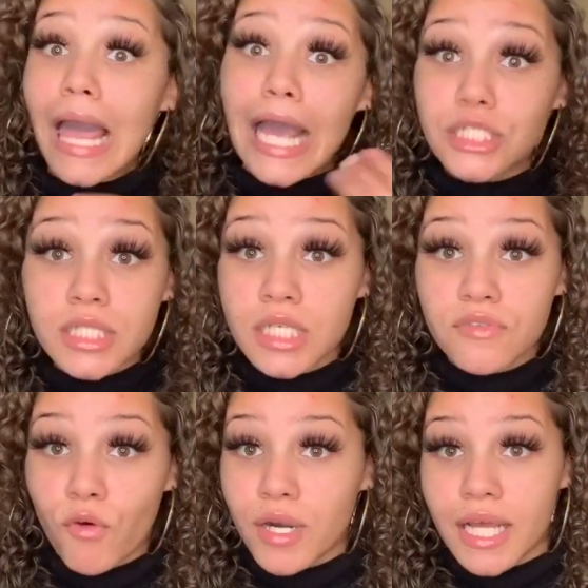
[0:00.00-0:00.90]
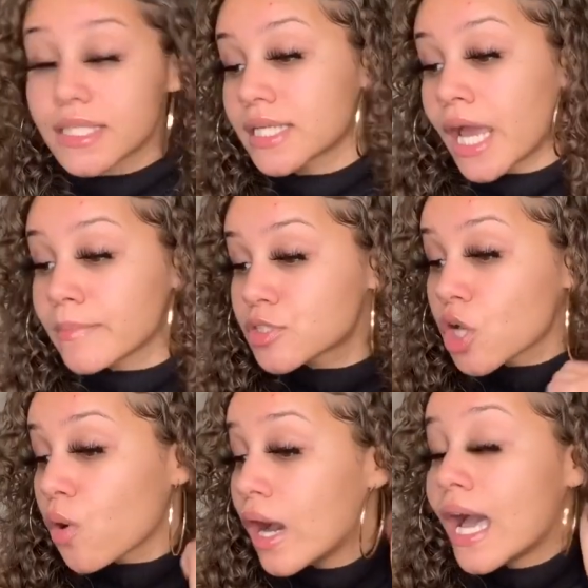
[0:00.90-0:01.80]
I just couldn't afford it at the time.
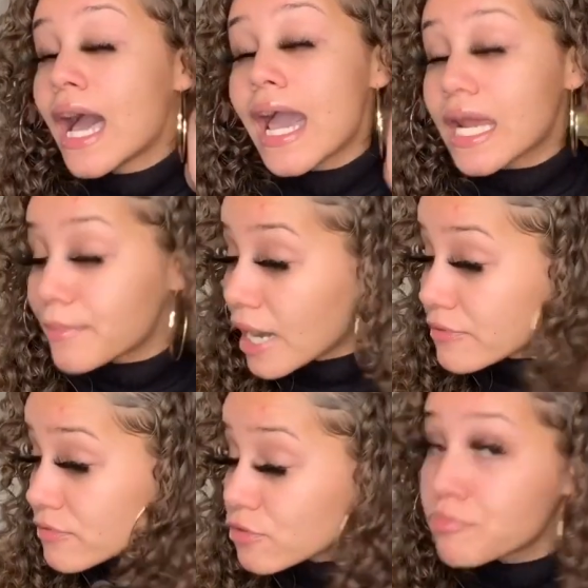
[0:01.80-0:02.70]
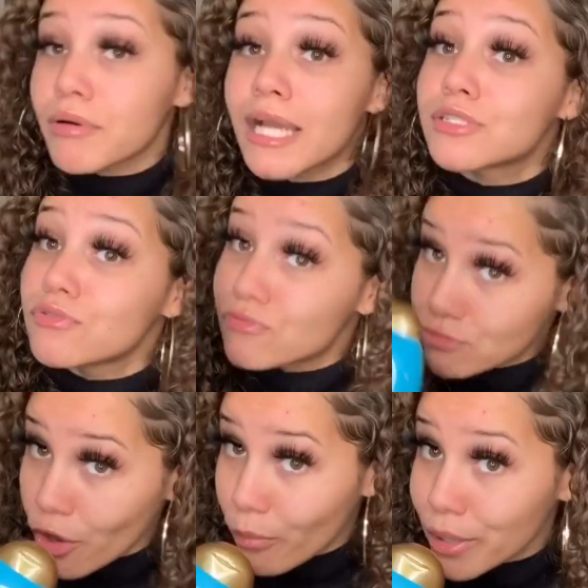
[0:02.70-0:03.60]
So I had to buy it for full price. You
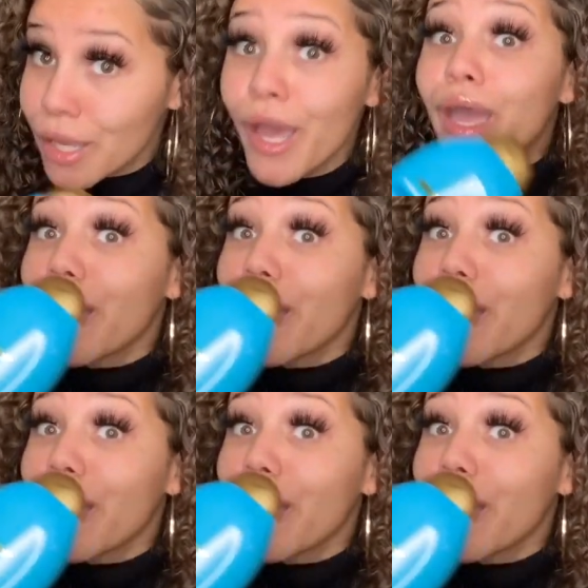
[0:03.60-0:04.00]
feel me?